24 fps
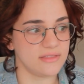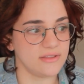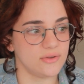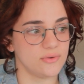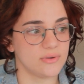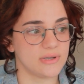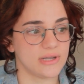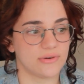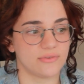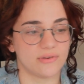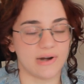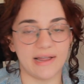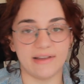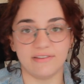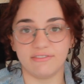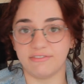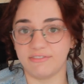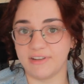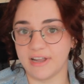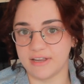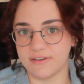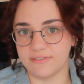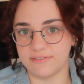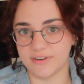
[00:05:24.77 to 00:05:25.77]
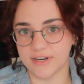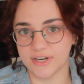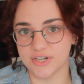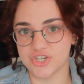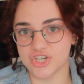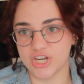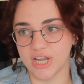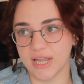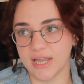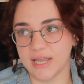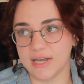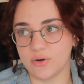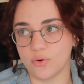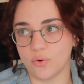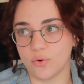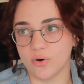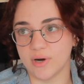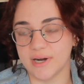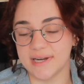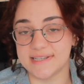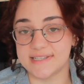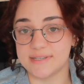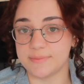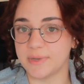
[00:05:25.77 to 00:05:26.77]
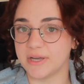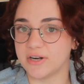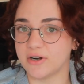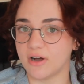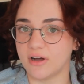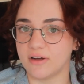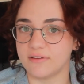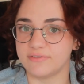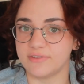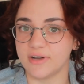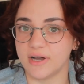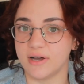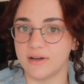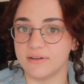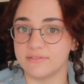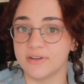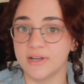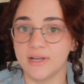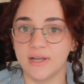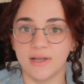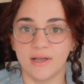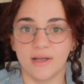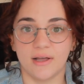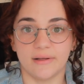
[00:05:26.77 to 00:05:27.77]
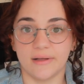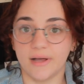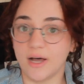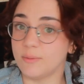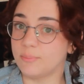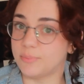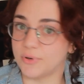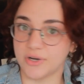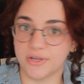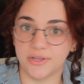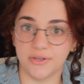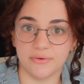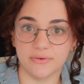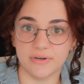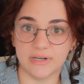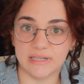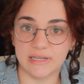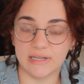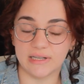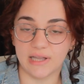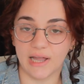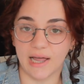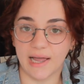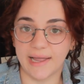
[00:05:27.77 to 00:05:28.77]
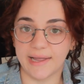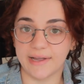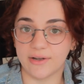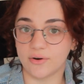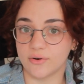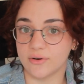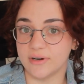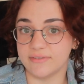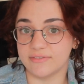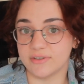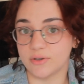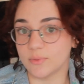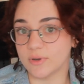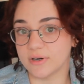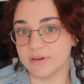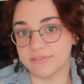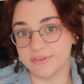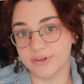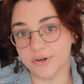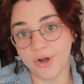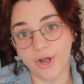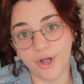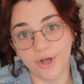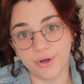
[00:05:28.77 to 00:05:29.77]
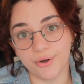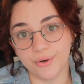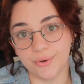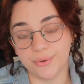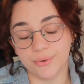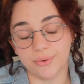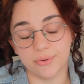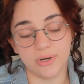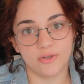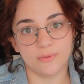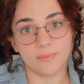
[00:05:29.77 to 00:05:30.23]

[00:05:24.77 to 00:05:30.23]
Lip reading: You can write fan fiction or a spinoff of a book you really like, or even one of your own.